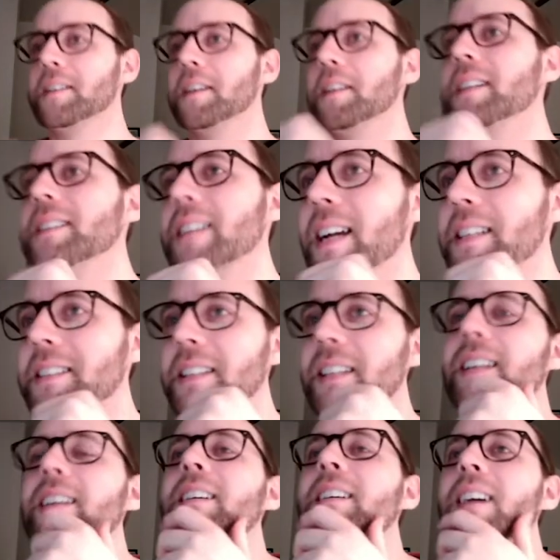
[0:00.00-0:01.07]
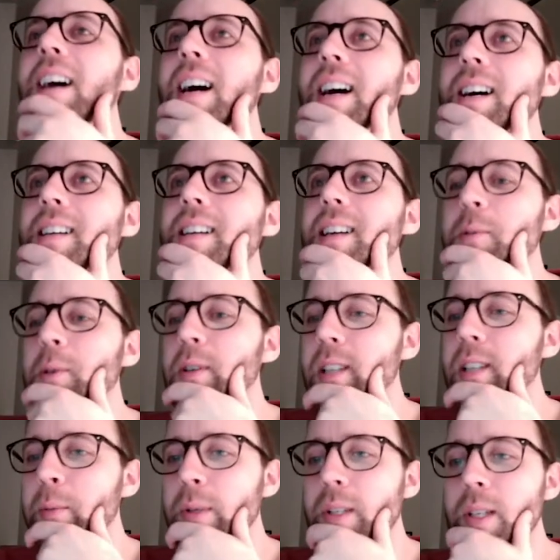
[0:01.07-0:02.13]
that tactic. That worked
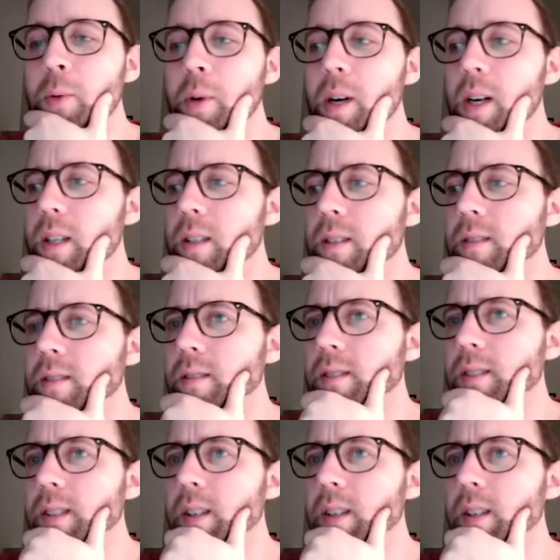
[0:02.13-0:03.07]
out pretty well. So,